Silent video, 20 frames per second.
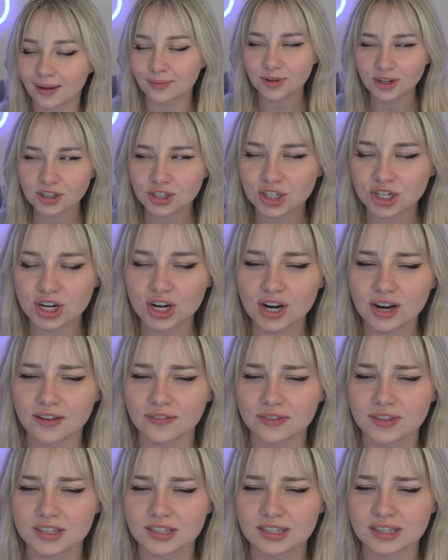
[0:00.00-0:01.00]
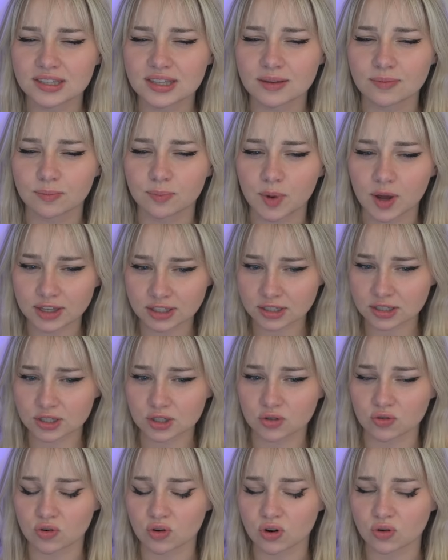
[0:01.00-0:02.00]
I'm not sure if this is the best
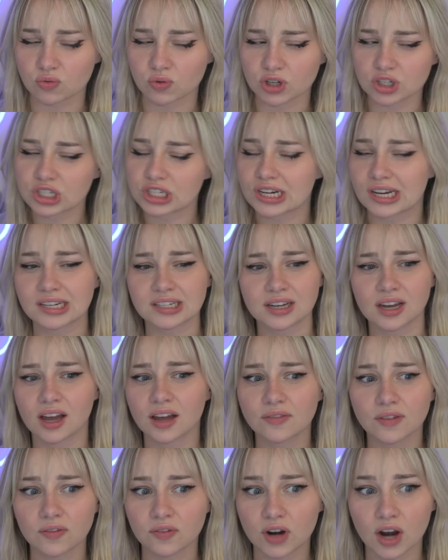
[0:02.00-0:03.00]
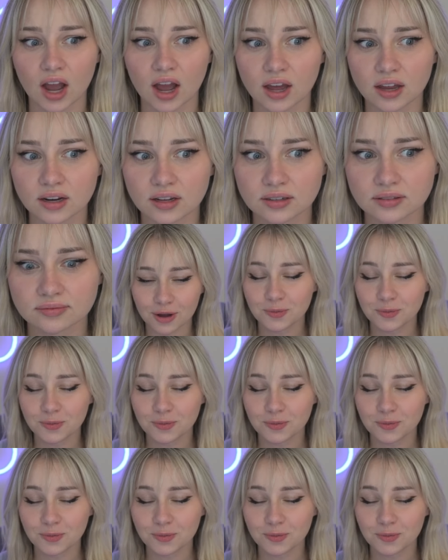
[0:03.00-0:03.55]
or worst idea I've ever had.